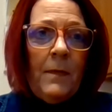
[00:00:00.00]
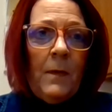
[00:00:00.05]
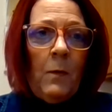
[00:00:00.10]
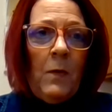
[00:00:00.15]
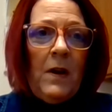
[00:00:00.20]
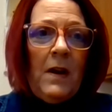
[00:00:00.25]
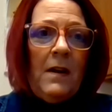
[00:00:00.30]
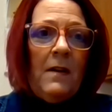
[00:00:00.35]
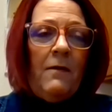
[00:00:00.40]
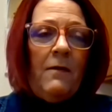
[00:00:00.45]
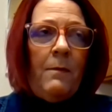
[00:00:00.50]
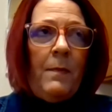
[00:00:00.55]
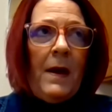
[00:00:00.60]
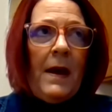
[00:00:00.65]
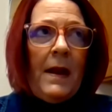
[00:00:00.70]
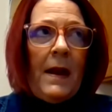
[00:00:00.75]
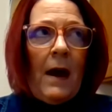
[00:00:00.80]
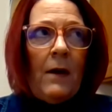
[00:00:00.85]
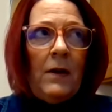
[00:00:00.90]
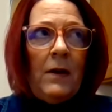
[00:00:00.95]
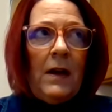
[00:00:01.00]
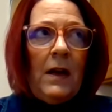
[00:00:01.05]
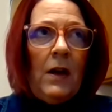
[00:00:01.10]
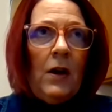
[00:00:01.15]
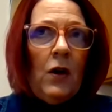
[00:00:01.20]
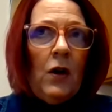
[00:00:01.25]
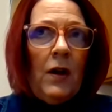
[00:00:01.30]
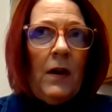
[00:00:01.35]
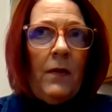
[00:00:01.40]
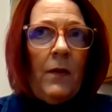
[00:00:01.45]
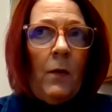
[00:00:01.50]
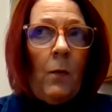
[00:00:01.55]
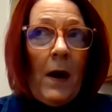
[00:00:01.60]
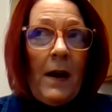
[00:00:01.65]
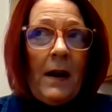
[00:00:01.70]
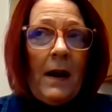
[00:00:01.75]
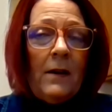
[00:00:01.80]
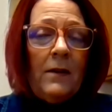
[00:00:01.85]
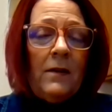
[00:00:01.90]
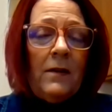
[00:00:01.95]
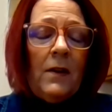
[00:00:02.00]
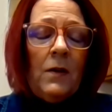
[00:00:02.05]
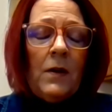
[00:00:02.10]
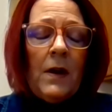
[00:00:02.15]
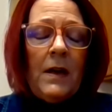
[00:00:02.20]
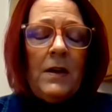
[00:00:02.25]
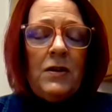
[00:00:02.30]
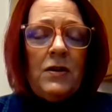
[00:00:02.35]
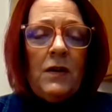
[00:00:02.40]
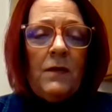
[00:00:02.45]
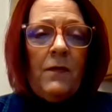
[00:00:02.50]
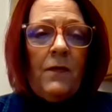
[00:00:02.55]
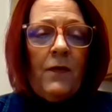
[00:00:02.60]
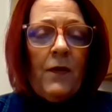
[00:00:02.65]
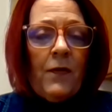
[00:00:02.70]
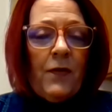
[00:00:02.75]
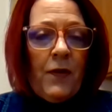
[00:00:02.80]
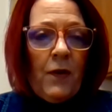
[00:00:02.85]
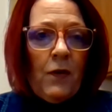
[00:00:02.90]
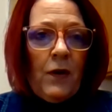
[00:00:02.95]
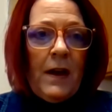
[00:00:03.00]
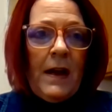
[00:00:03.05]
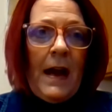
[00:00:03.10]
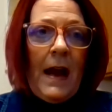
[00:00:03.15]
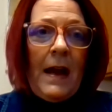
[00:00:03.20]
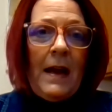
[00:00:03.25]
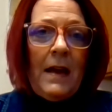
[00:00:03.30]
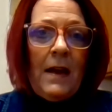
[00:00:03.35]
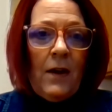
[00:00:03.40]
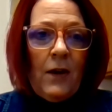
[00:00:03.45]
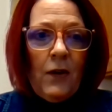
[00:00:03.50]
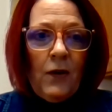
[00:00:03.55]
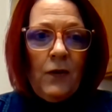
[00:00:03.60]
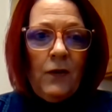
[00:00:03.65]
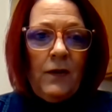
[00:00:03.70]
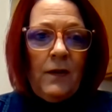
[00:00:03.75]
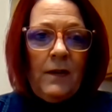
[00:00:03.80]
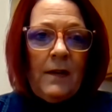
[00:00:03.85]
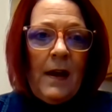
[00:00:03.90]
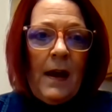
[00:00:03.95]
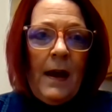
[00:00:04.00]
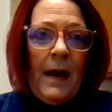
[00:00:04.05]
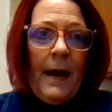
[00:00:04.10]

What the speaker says: We have been out here in the White House location for 38 years.